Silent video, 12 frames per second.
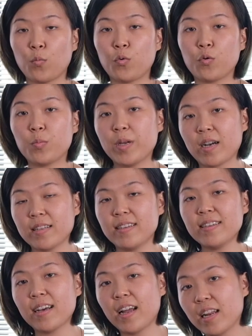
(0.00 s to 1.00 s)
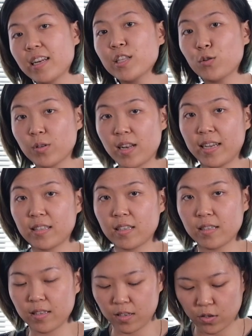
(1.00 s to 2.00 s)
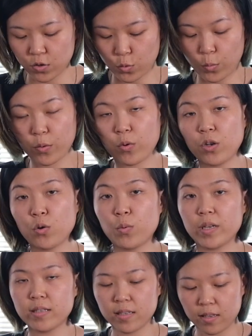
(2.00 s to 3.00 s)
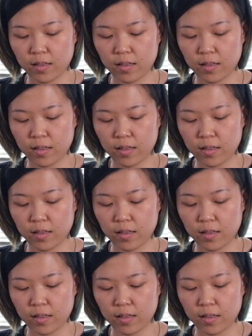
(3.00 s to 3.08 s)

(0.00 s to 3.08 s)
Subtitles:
we will be cutting the onion into slices. So what we do is,